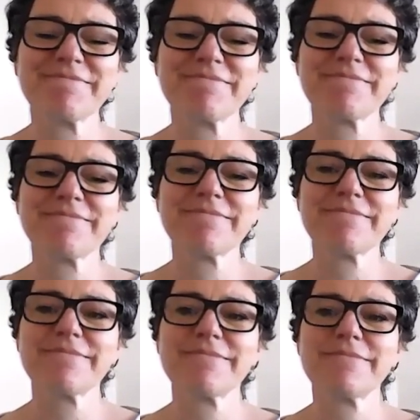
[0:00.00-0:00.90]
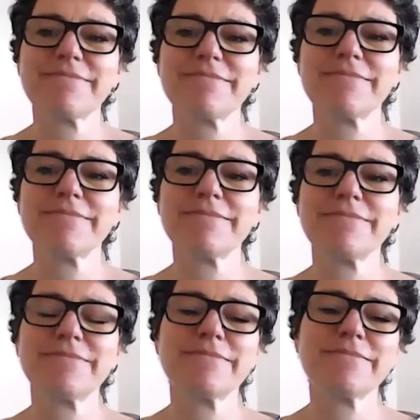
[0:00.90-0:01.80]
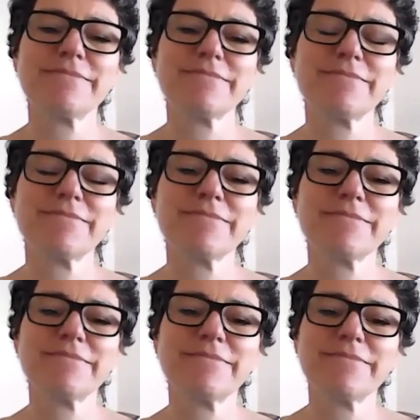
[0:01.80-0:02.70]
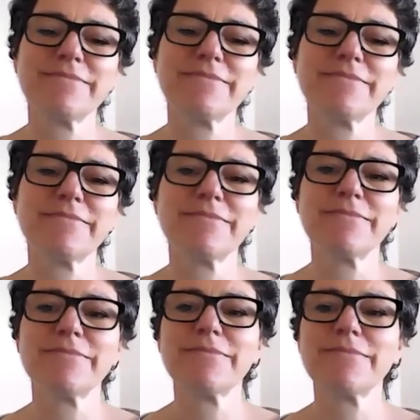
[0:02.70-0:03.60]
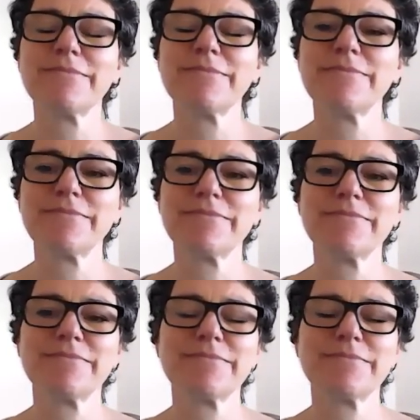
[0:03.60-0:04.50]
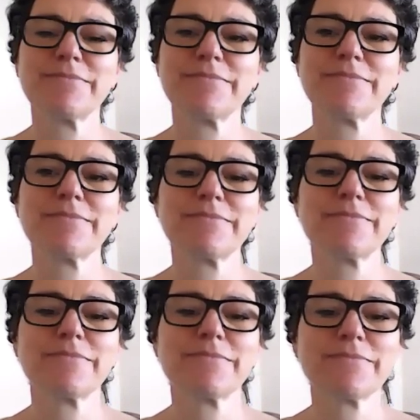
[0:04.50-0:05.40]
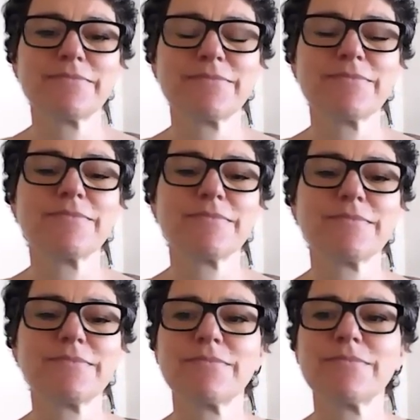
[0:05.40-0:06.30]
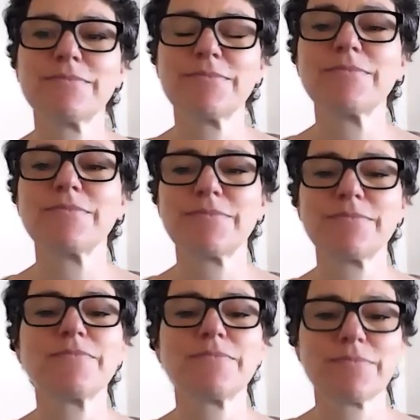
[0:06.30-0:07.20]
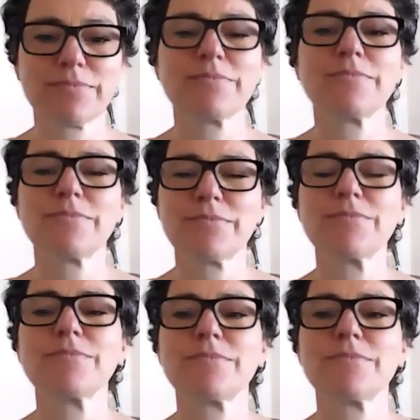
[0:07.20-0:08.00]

(silent)